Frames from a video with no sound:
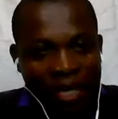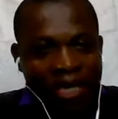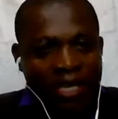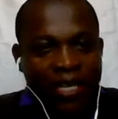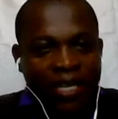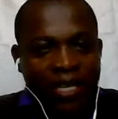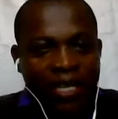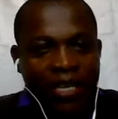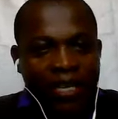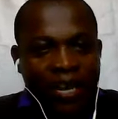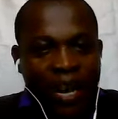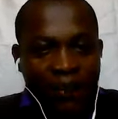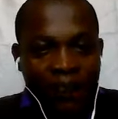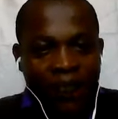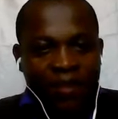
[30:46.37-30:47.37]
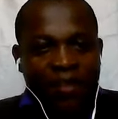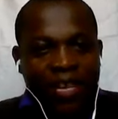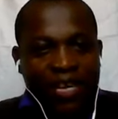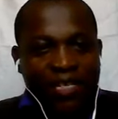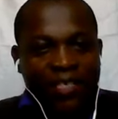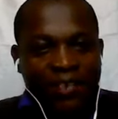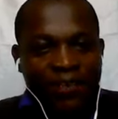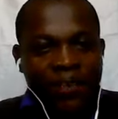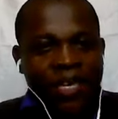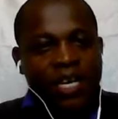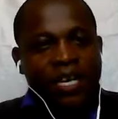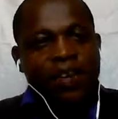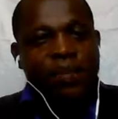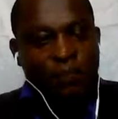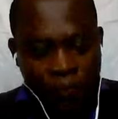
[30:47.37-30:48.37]
Then after that,
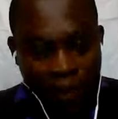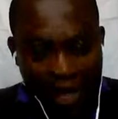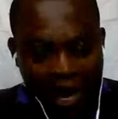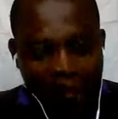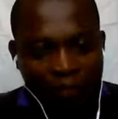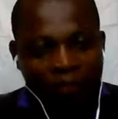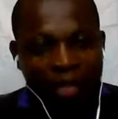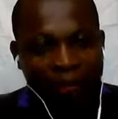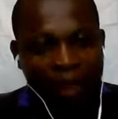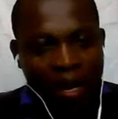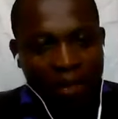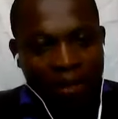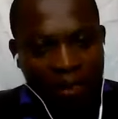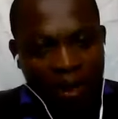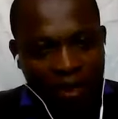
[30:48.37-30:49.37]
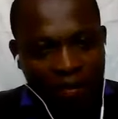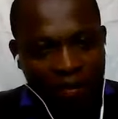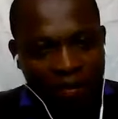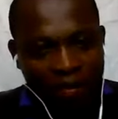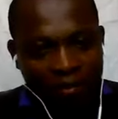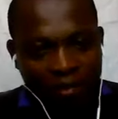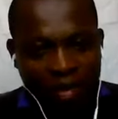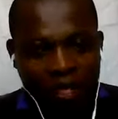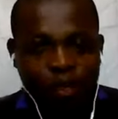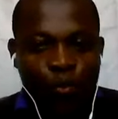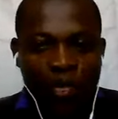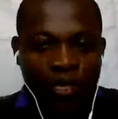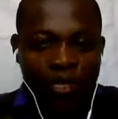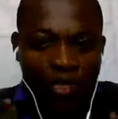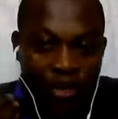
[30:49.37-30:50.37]
we now blame ourselves.
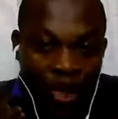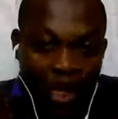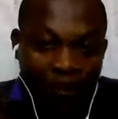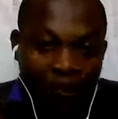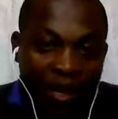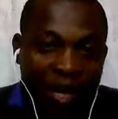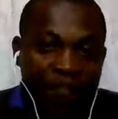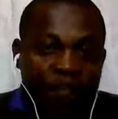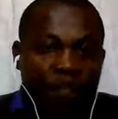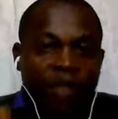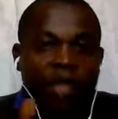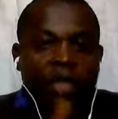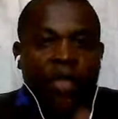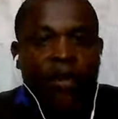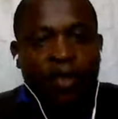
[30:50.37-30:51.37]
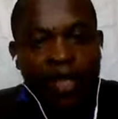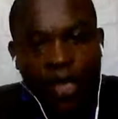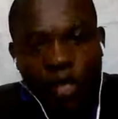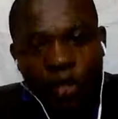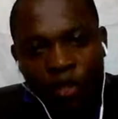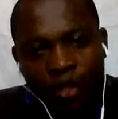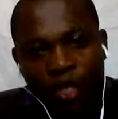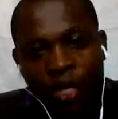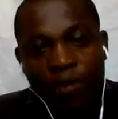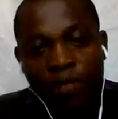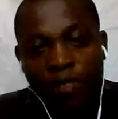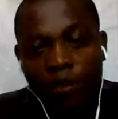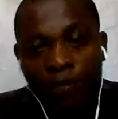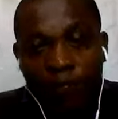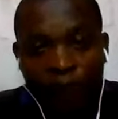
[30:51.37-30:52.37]
That's where the shame comes in.
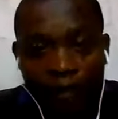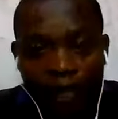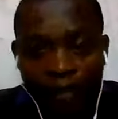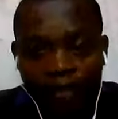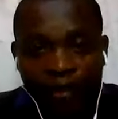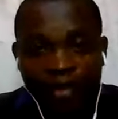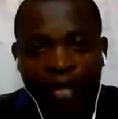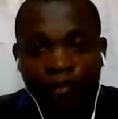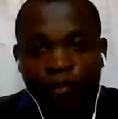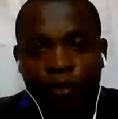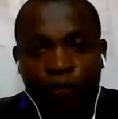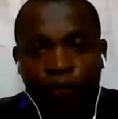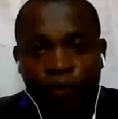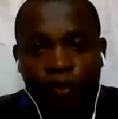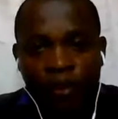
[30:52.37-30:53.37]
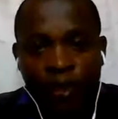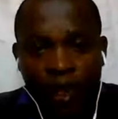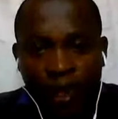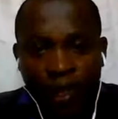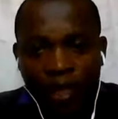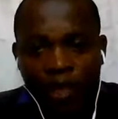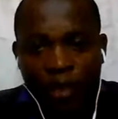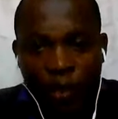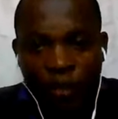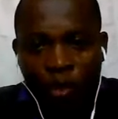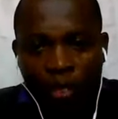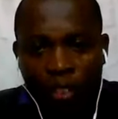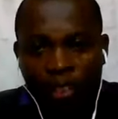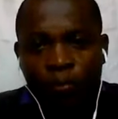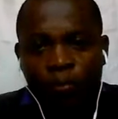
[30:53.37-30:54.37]
Shame is the first step of taking
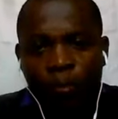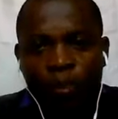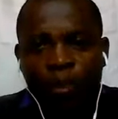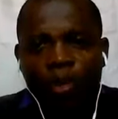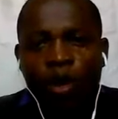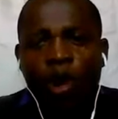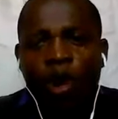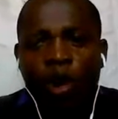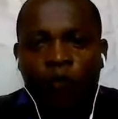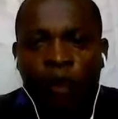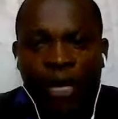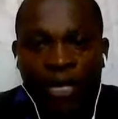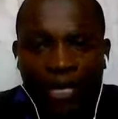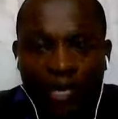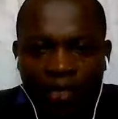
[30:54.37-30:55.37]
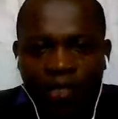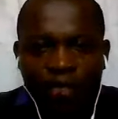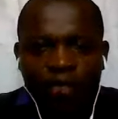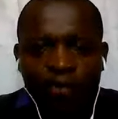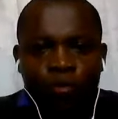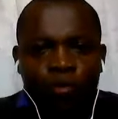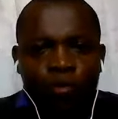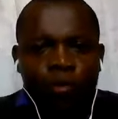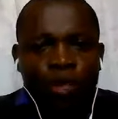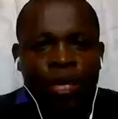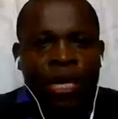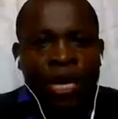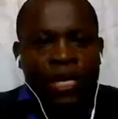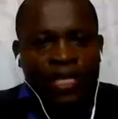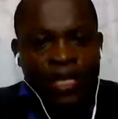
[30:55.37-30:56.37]
ownership of an issue,
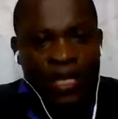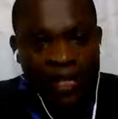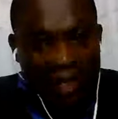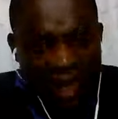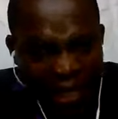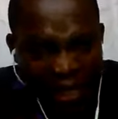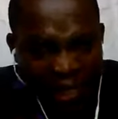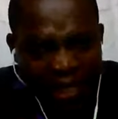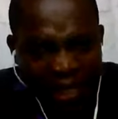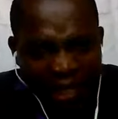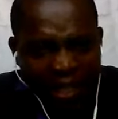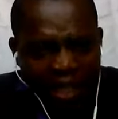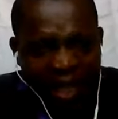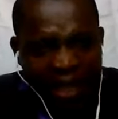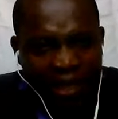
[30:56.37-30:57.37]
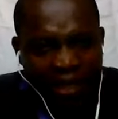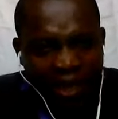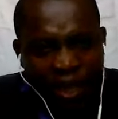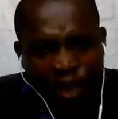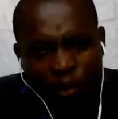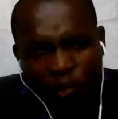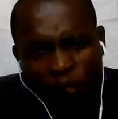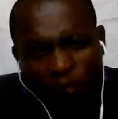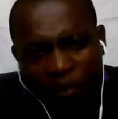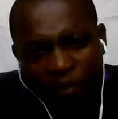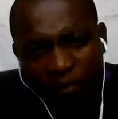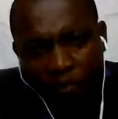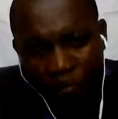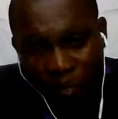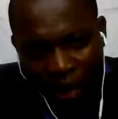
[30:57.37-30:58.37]
and initially we
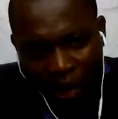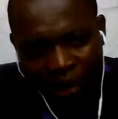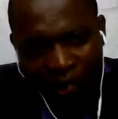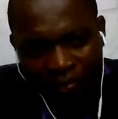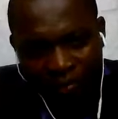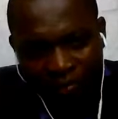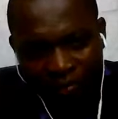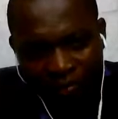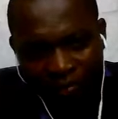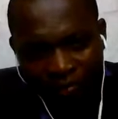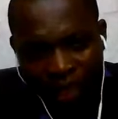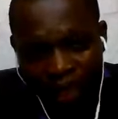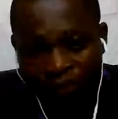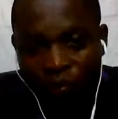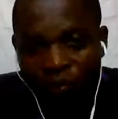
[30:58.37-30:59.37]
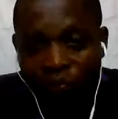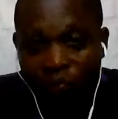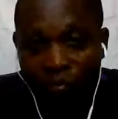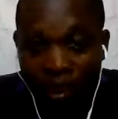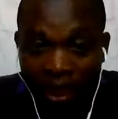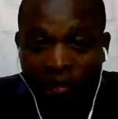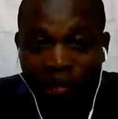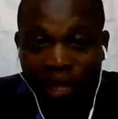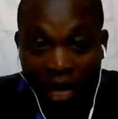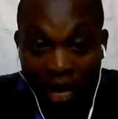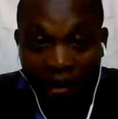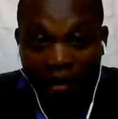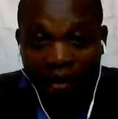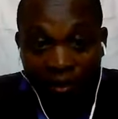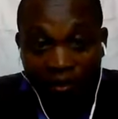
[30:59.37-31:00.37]
feel bad that we blamed
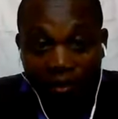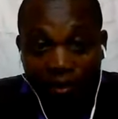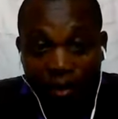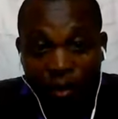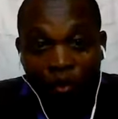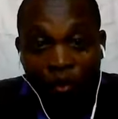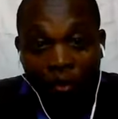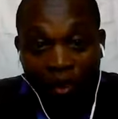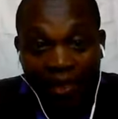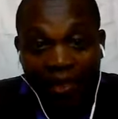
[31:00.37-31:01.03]
others or